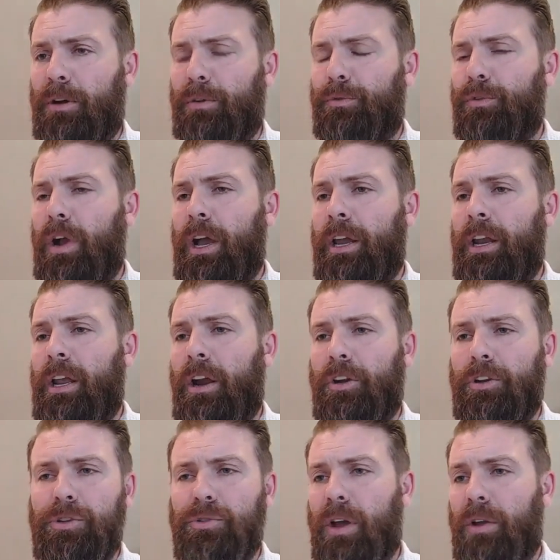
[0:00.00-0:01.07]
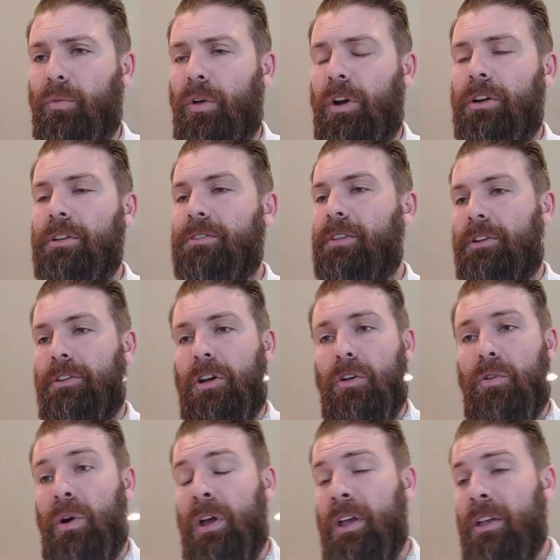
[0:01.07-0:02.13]
on a Friday. Are you at work?" It's like,
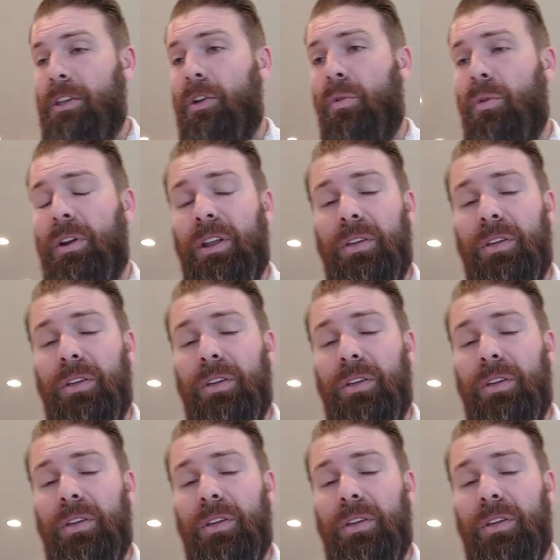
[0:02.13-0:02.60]
no, you know what?